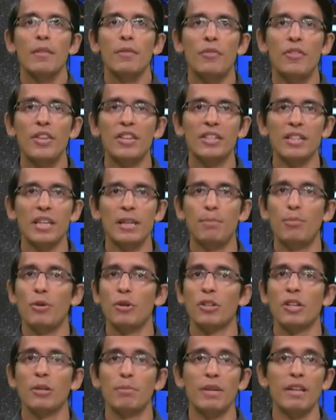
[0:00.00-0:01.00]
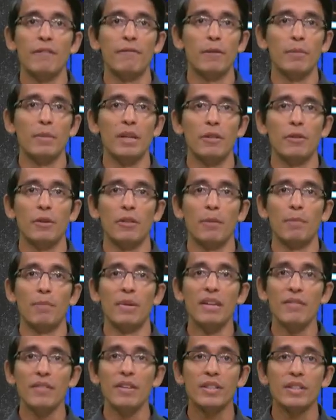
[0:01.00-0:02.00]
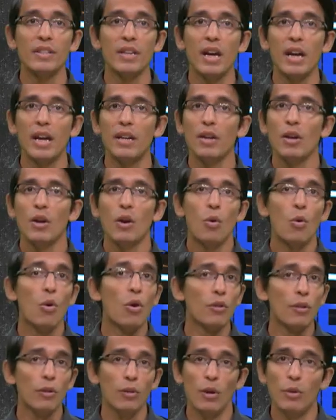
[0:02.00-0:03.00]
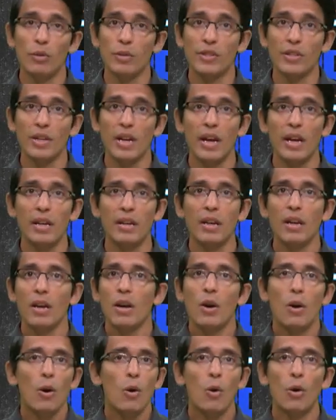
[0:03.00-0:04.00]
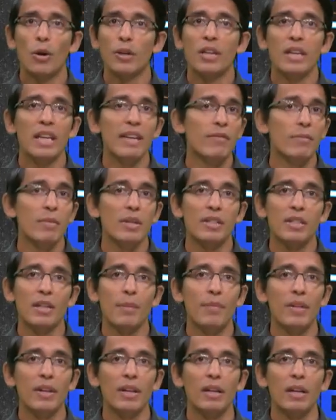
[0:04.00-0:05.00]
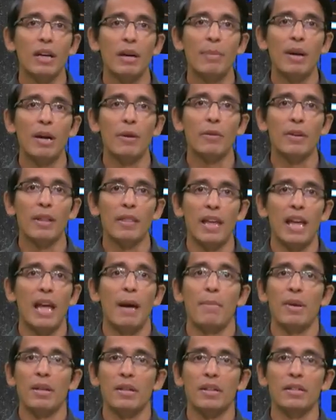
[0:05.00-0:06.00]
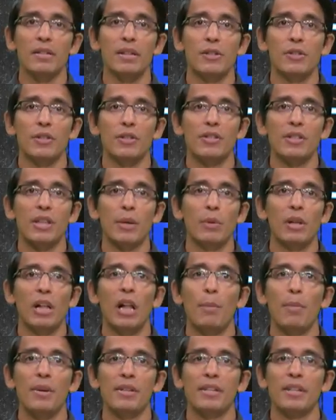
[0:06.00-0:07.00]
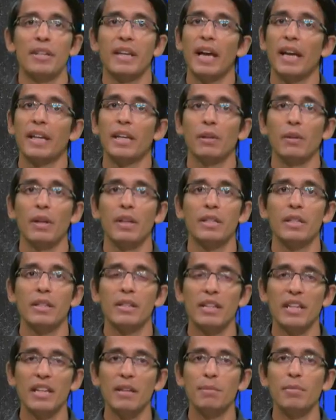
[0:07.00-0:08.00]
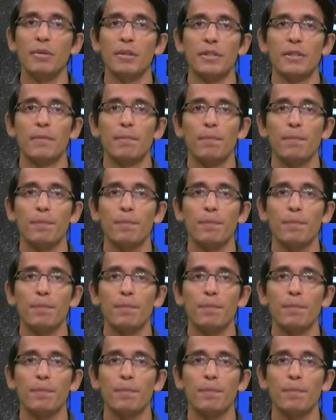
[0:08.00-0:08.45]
This input could be from either the PV side or the load side, or it could even be something about the ambient conditions that will help us to calculate the input.